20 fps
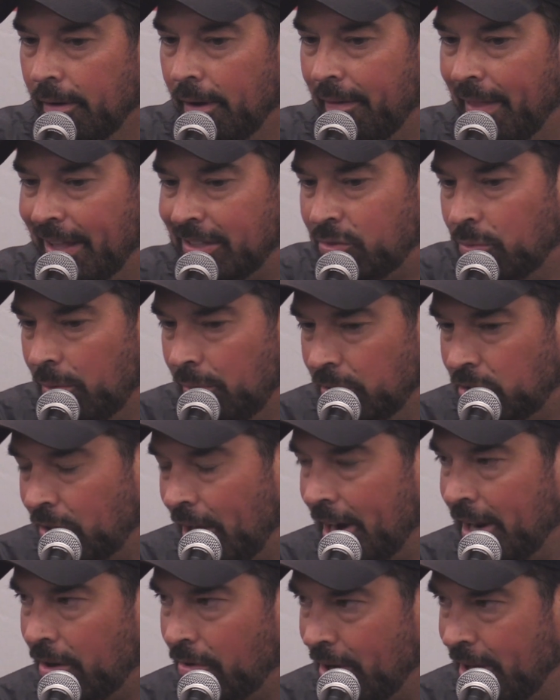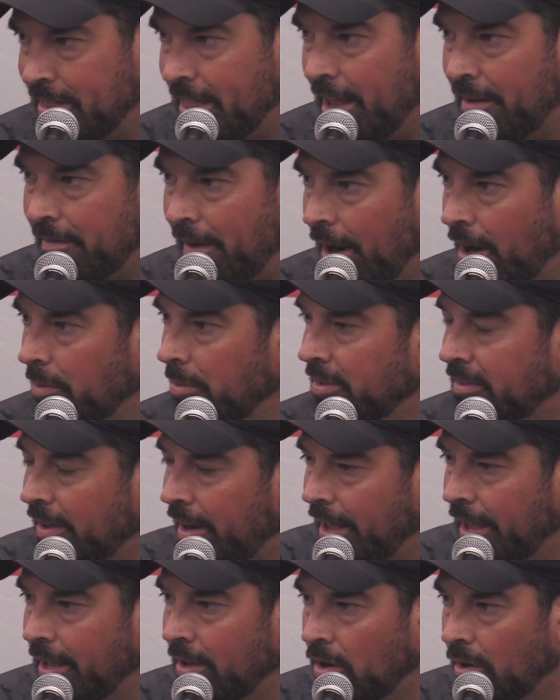that's what we try to create in that environment
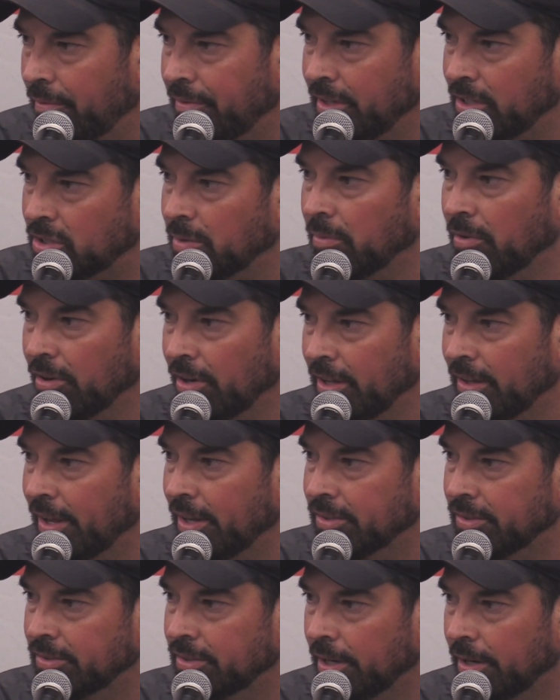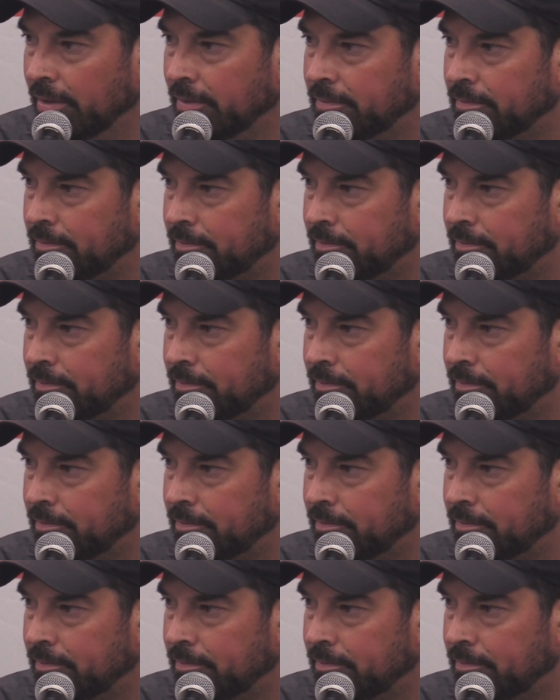today. Hopefully some learning lessons there.